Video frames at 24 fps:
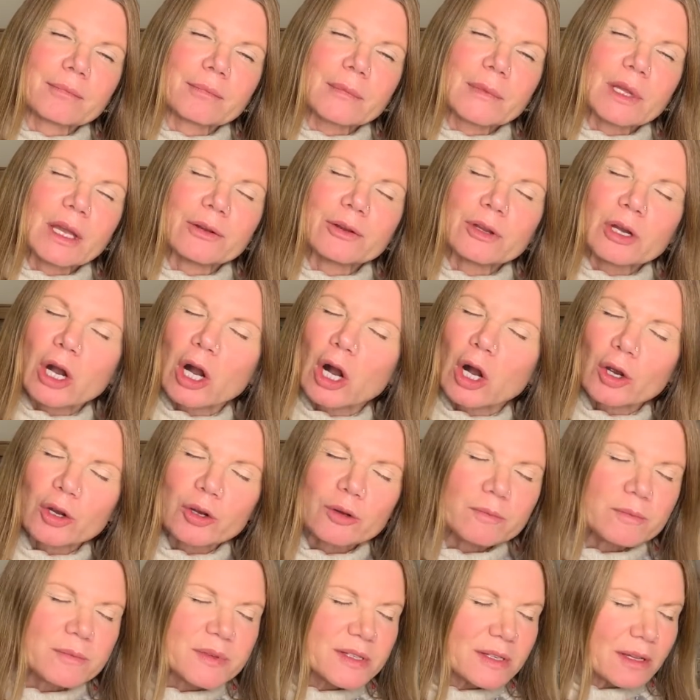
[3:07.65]
and
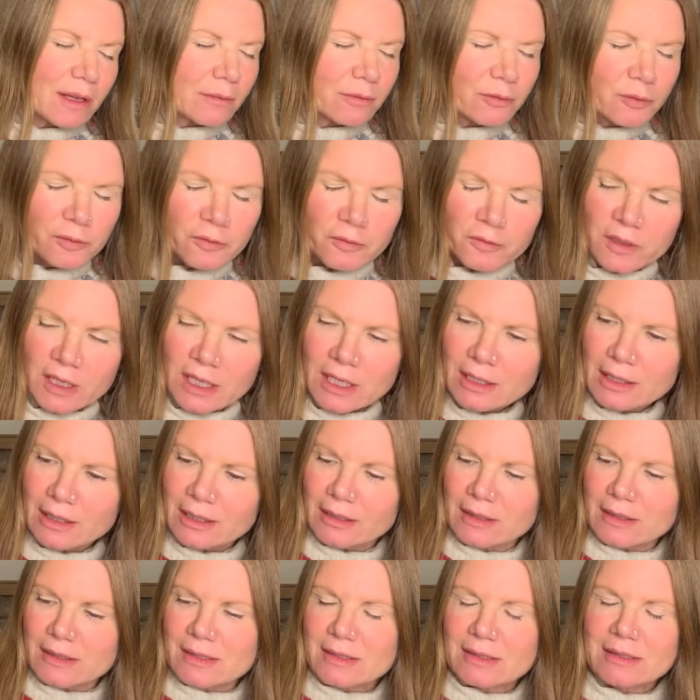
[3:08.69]
hopes and
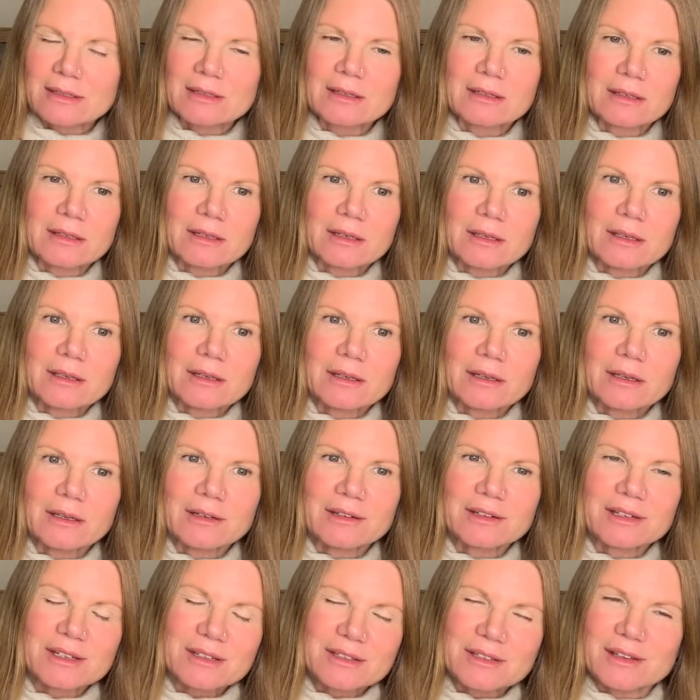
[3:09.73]
fears and
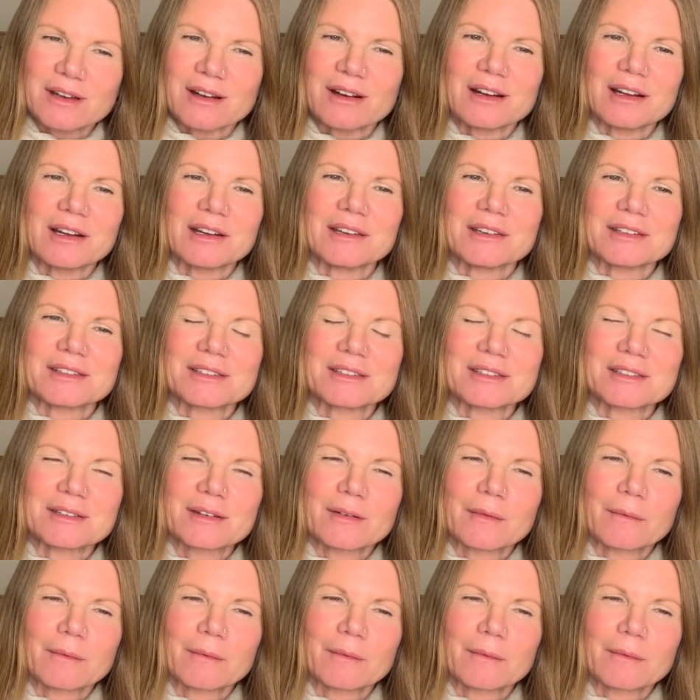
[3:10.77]
desires,